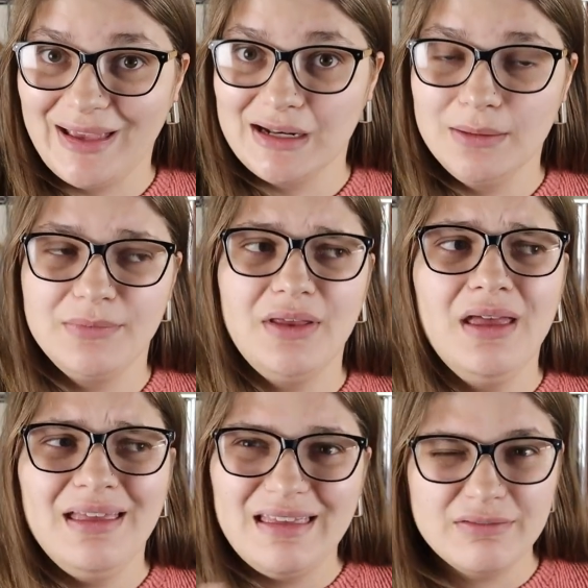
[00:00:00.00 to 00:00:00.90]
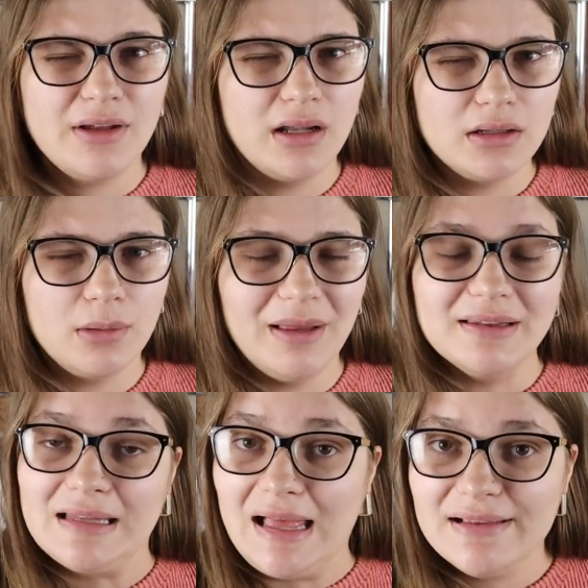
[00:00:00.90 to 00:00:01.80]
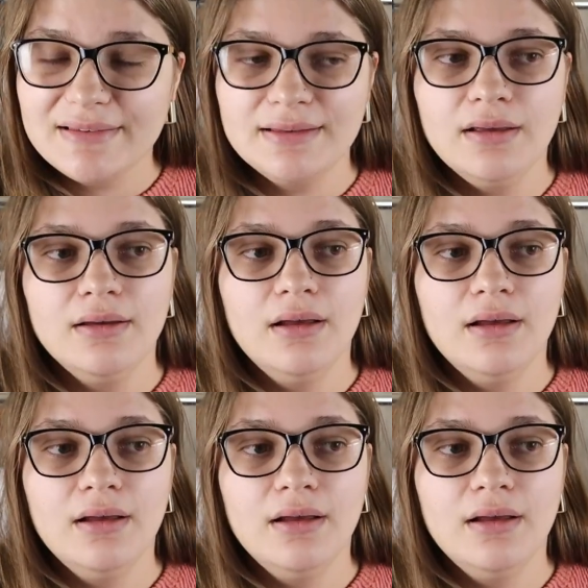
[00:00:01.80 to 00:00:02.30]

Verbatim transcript: items, if not a little bit less.